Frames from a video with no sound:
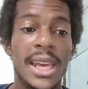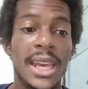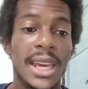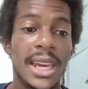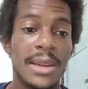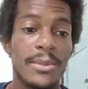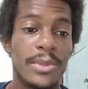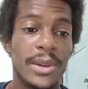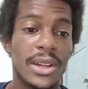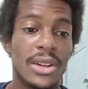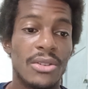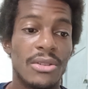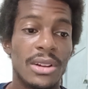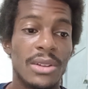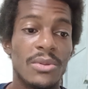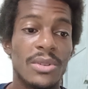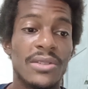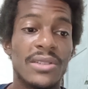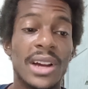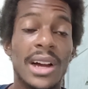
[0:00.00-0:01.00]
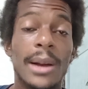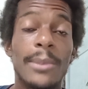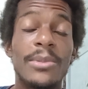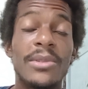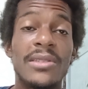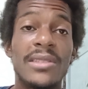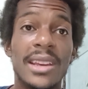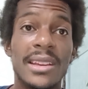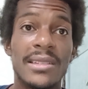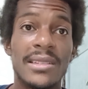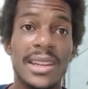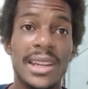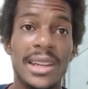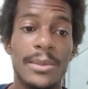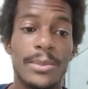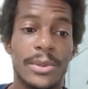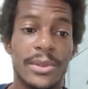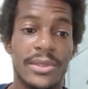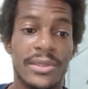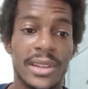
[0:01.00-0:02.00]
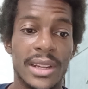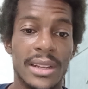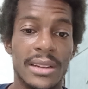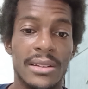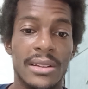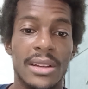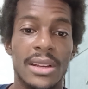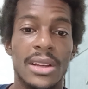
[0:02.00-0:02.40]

and Bitcoin was up 16%.